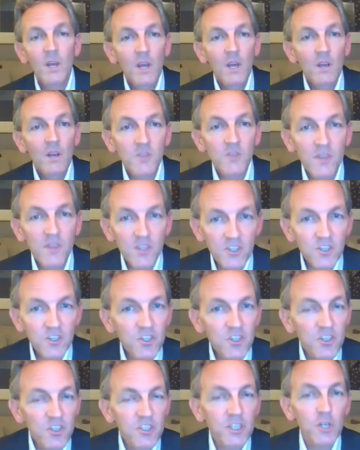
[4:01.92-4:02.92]
So this is
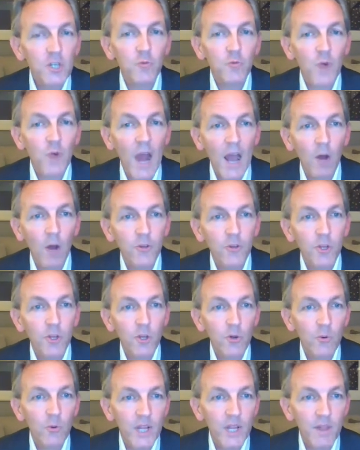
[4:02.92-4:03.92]
just to ground
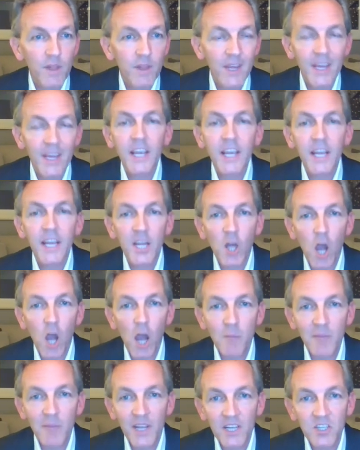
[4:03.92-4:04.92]
you in the
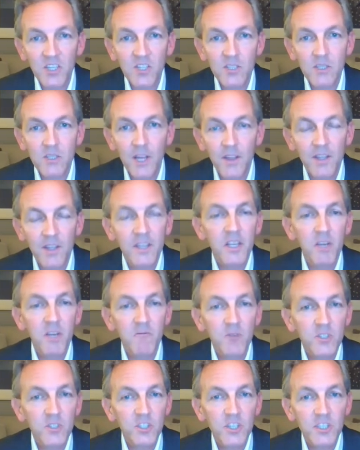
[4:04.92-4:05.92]
economics and the
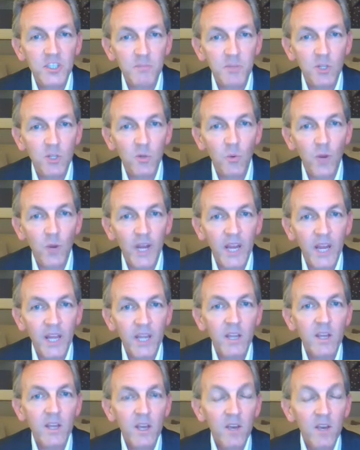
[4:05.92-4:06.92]
differences
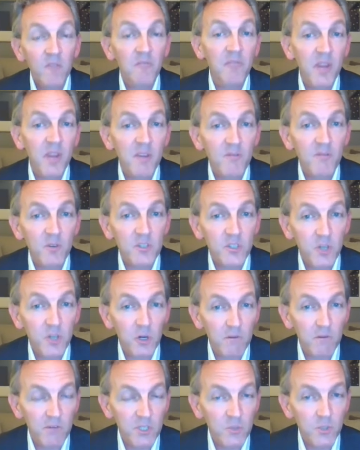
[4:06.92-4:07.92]
between
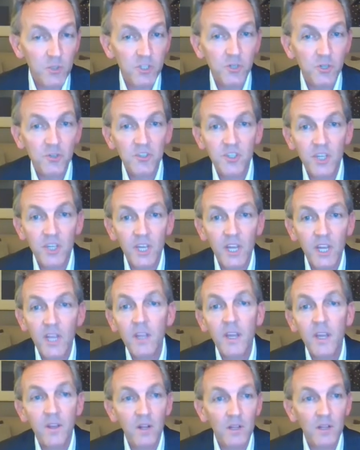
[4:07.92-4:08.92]
fee-for-service, which you
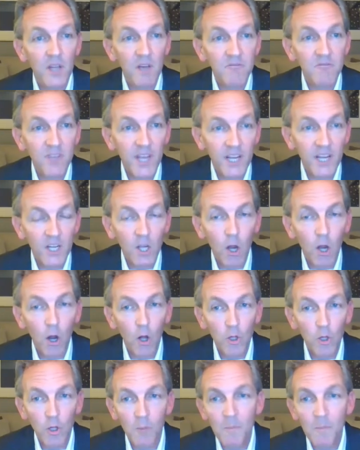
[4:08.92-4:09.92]
see in the left-hand
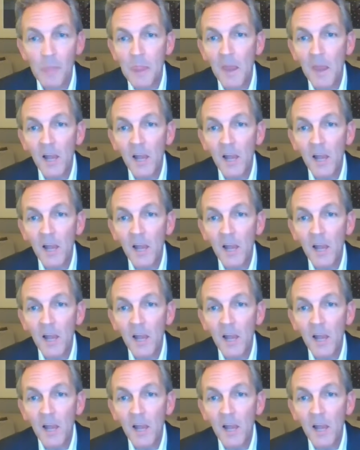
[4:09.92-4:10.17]
column,